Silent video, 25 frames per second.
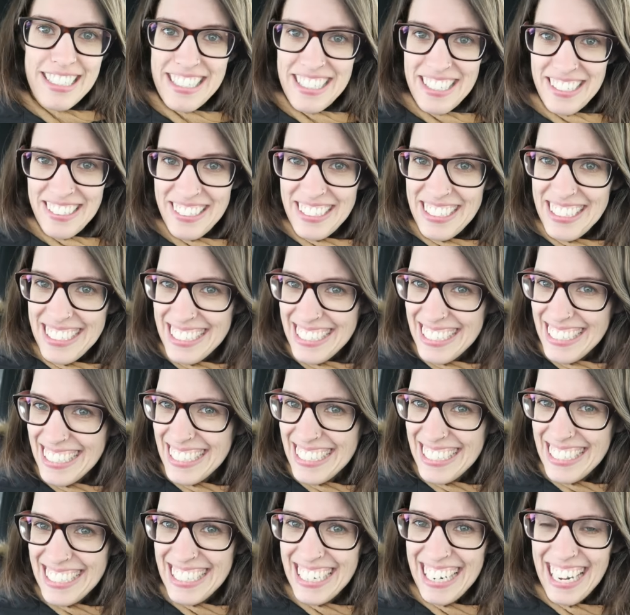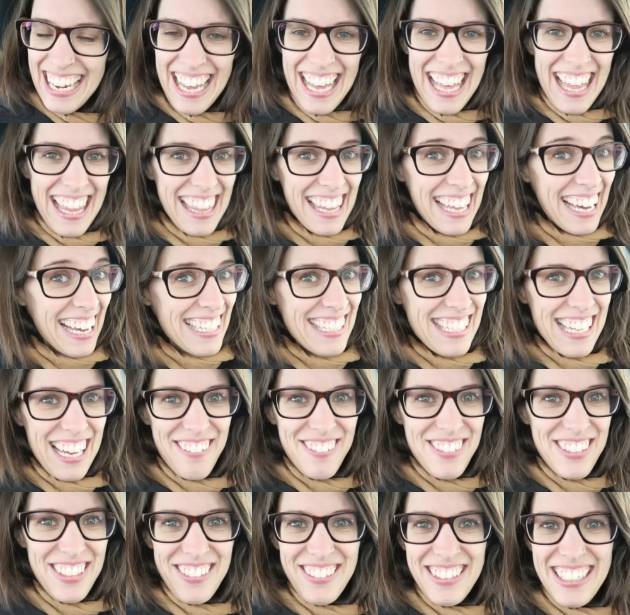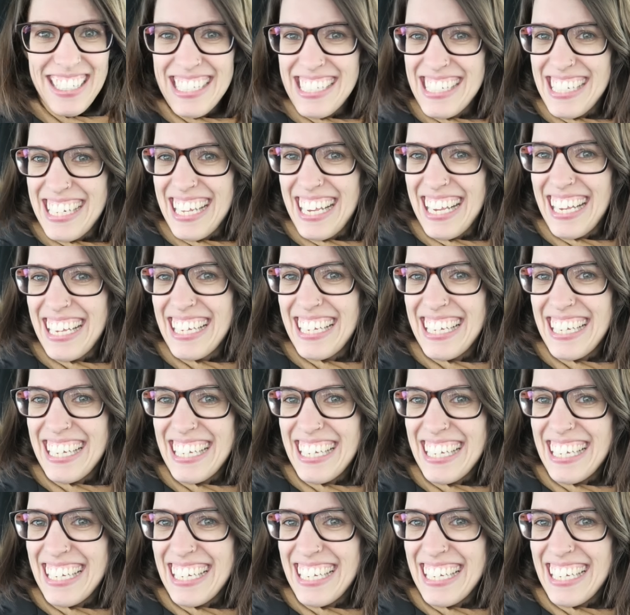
So that's how we're doing it today.